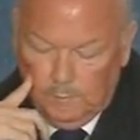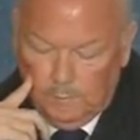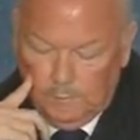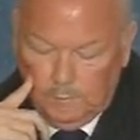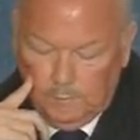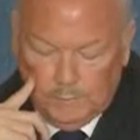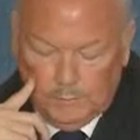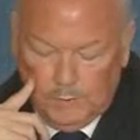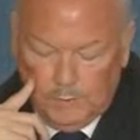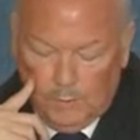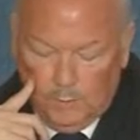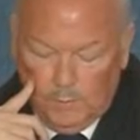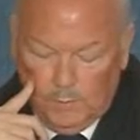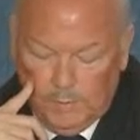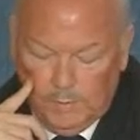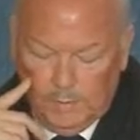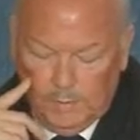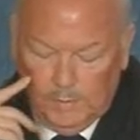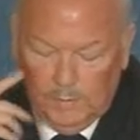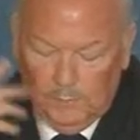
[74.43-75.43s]
So
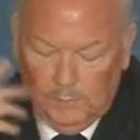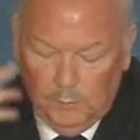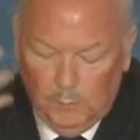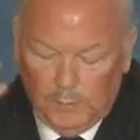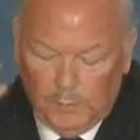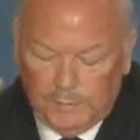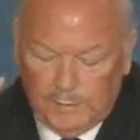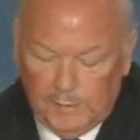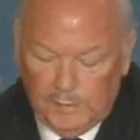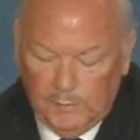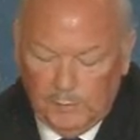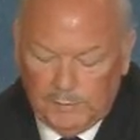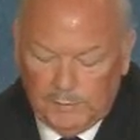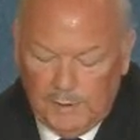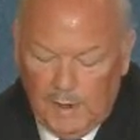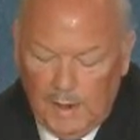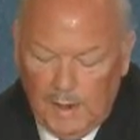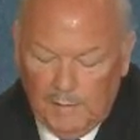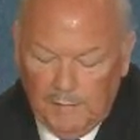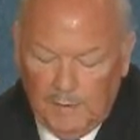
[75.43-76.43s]
what
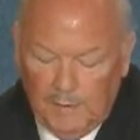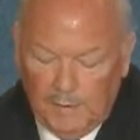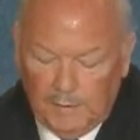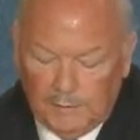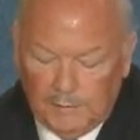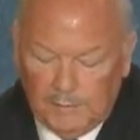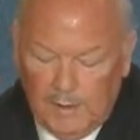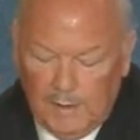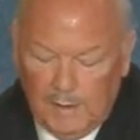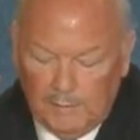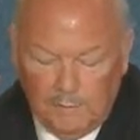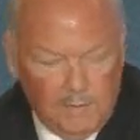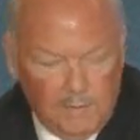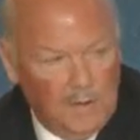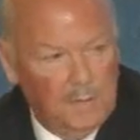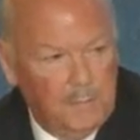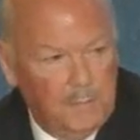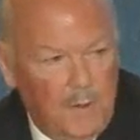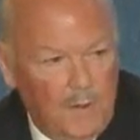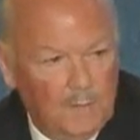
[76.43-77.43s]
you have here is you have a
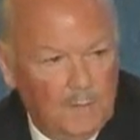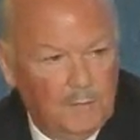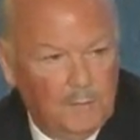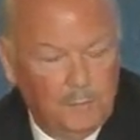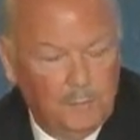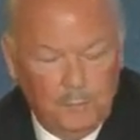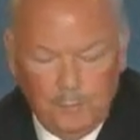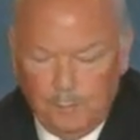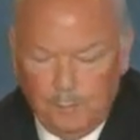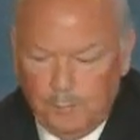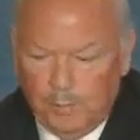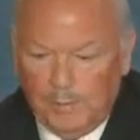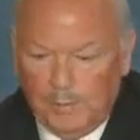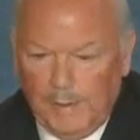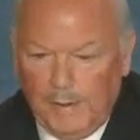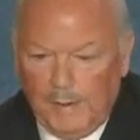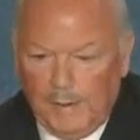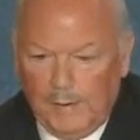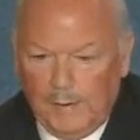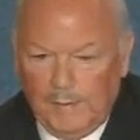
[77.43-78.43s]
very powerful
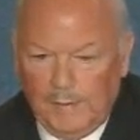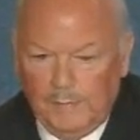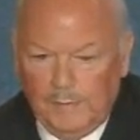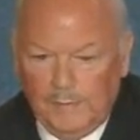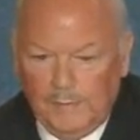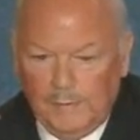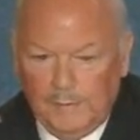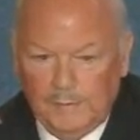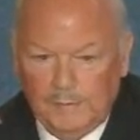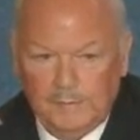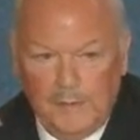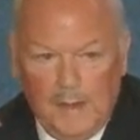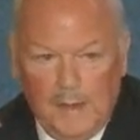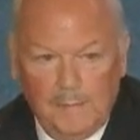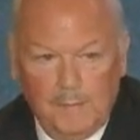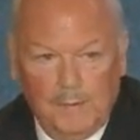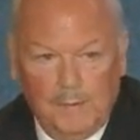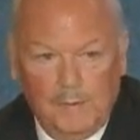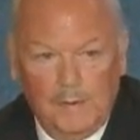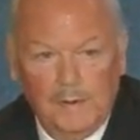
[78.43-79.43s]
player in the
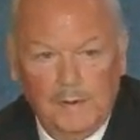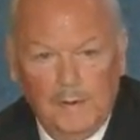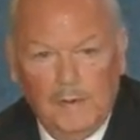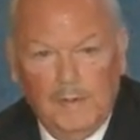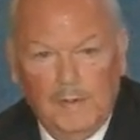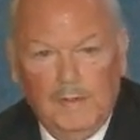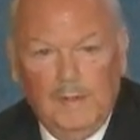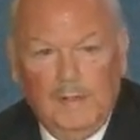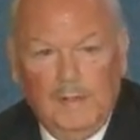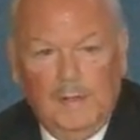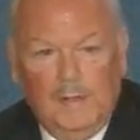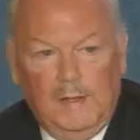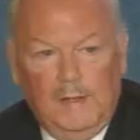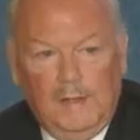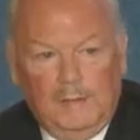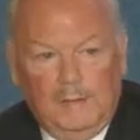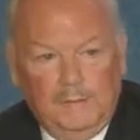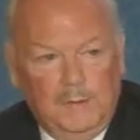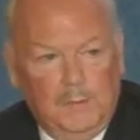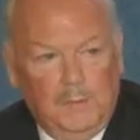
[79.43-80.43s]
cyber
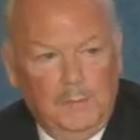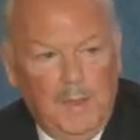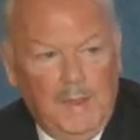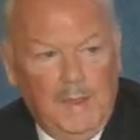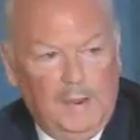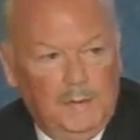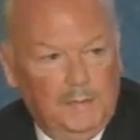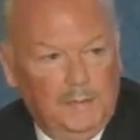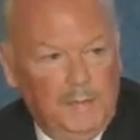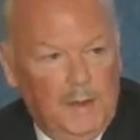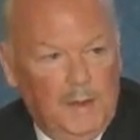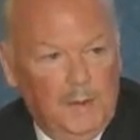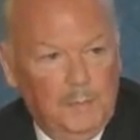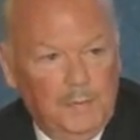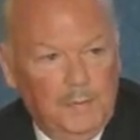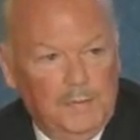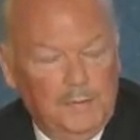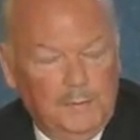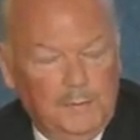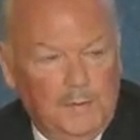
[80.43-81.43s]
domain, and that'll
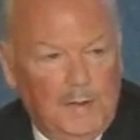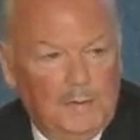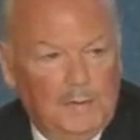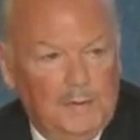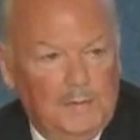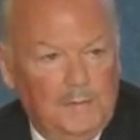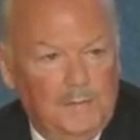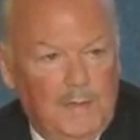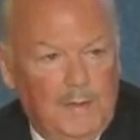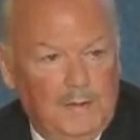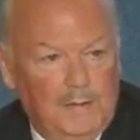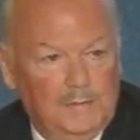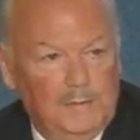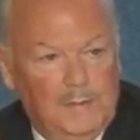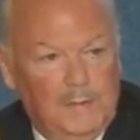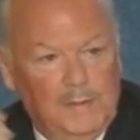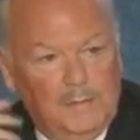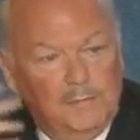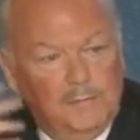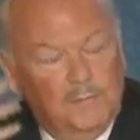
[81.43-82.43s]
be the director of
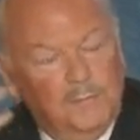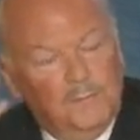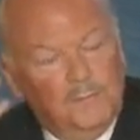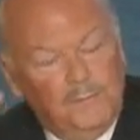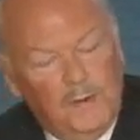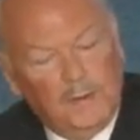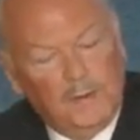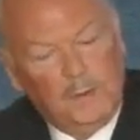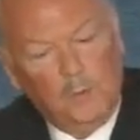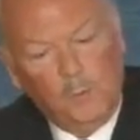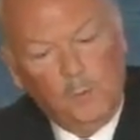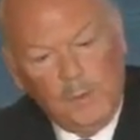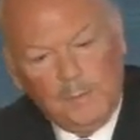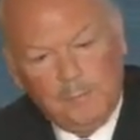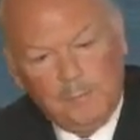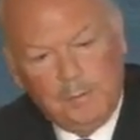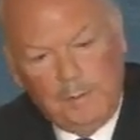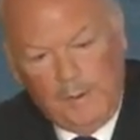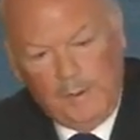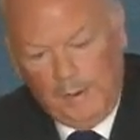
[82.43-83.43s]
NSA, a fairly
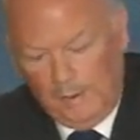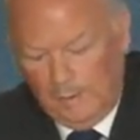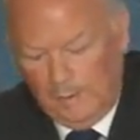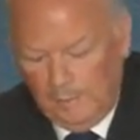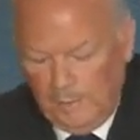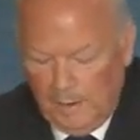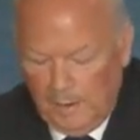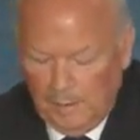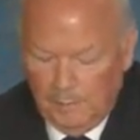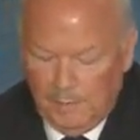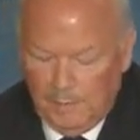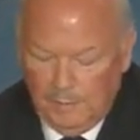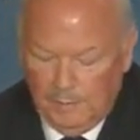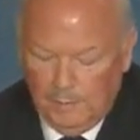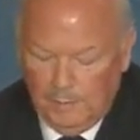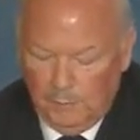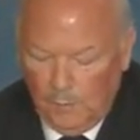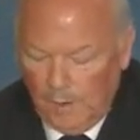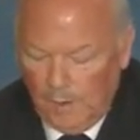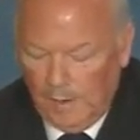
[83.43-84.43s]
weak player, and that'll be the
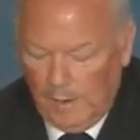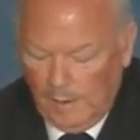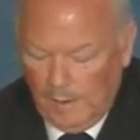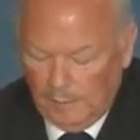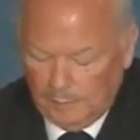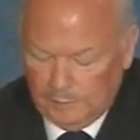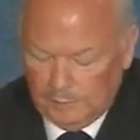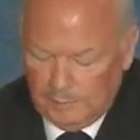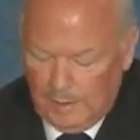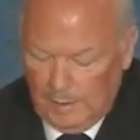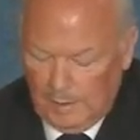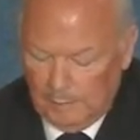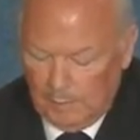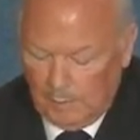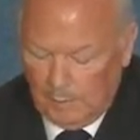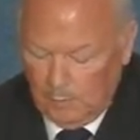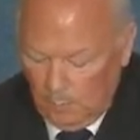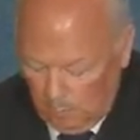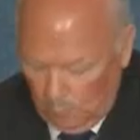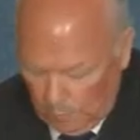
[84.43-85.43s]
White House cyber
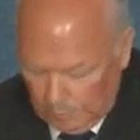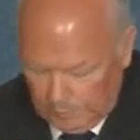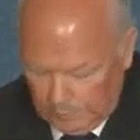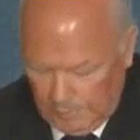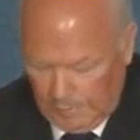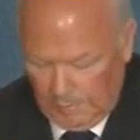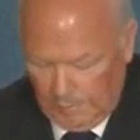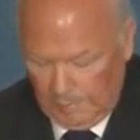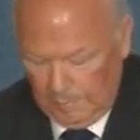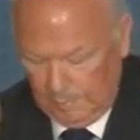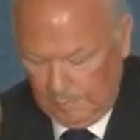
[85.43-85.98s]
coordinator.